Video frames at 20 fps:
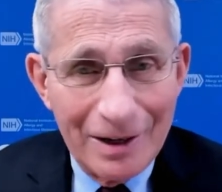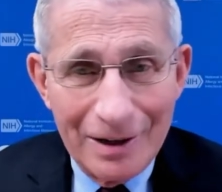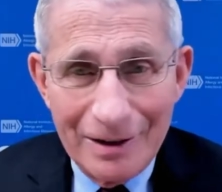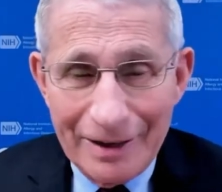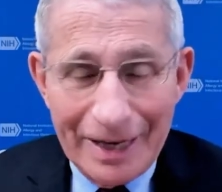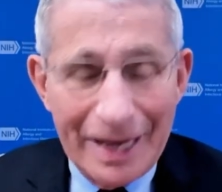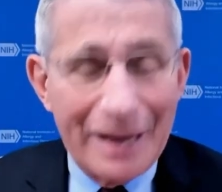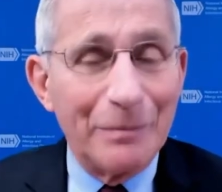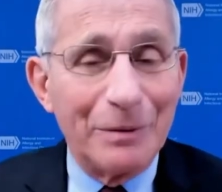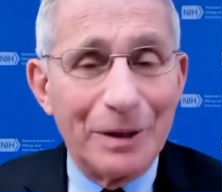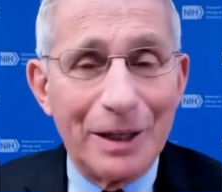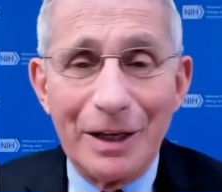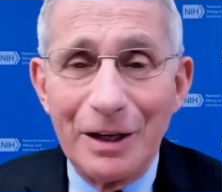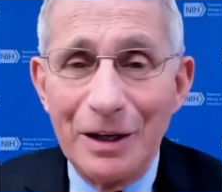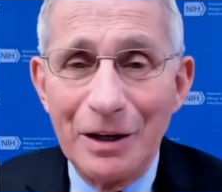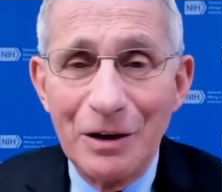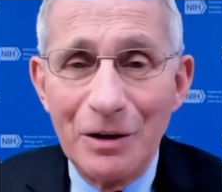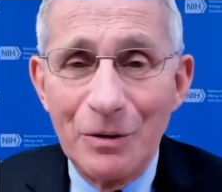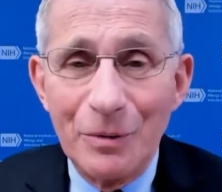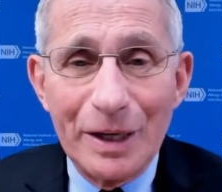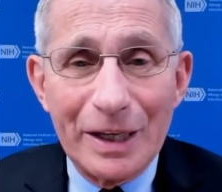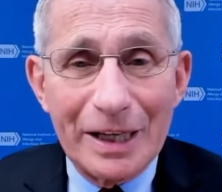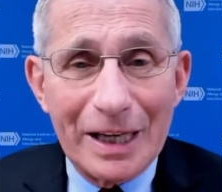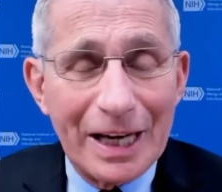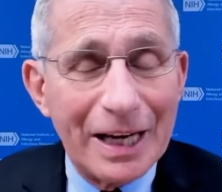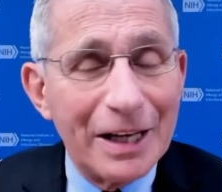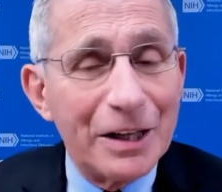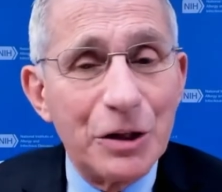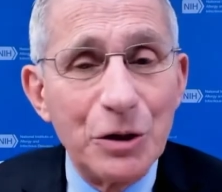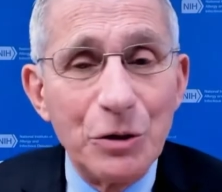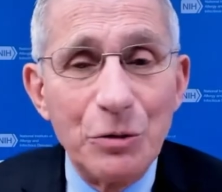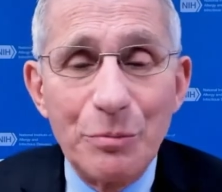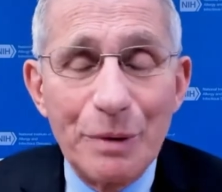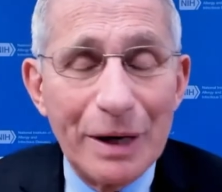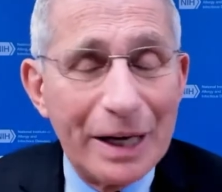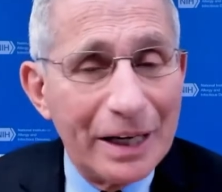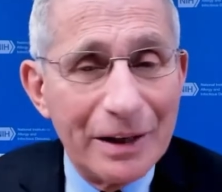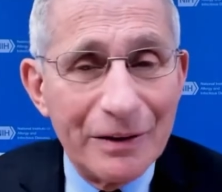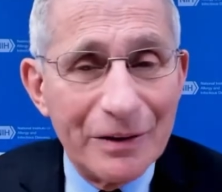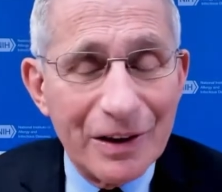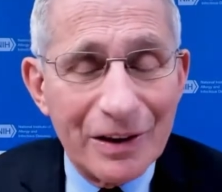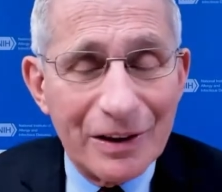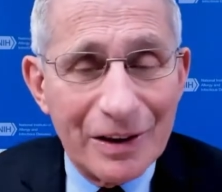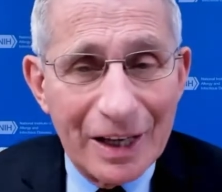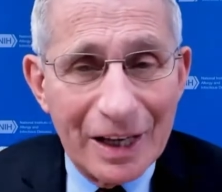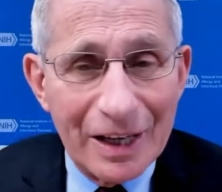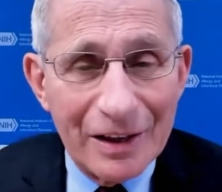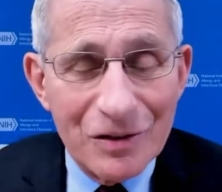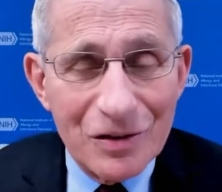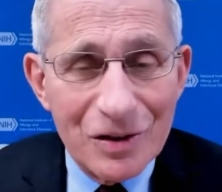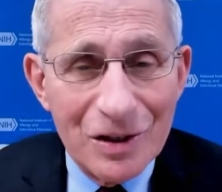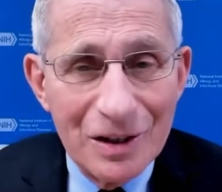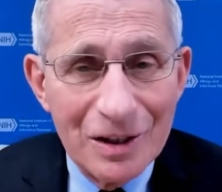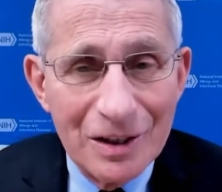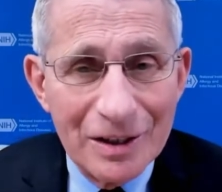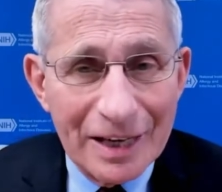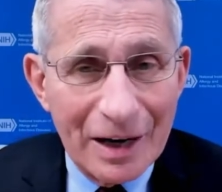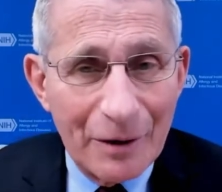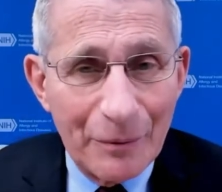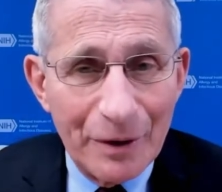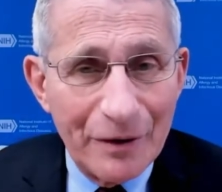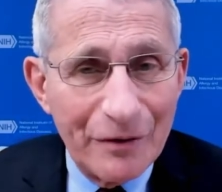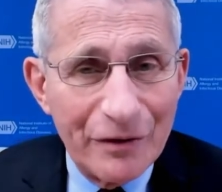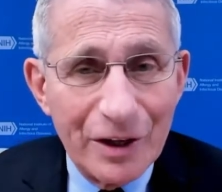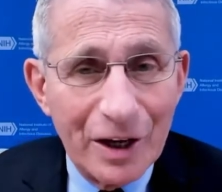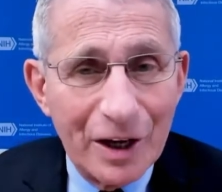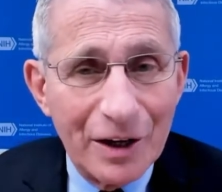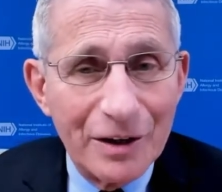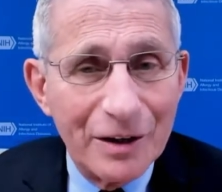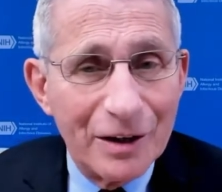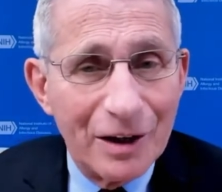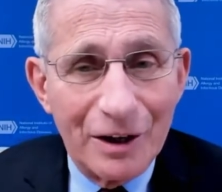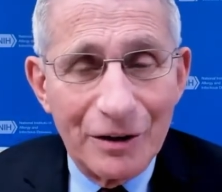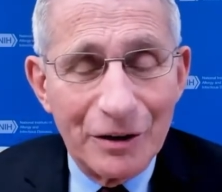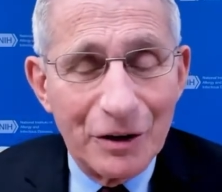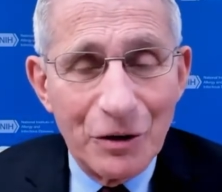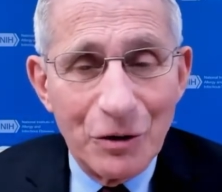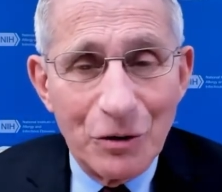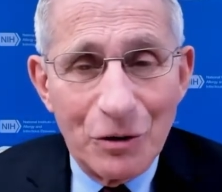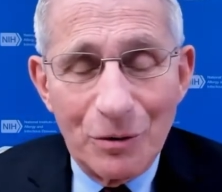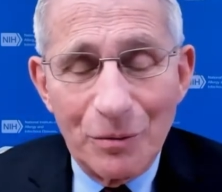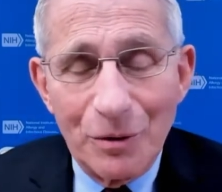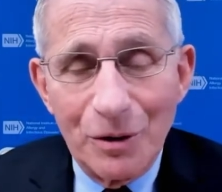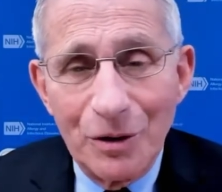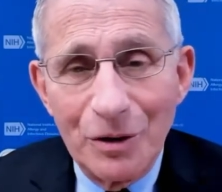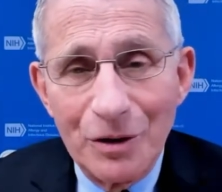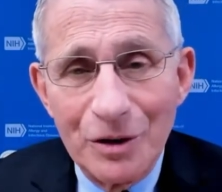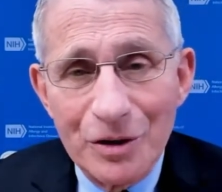Namely, we can't do many of the things that we've done under normal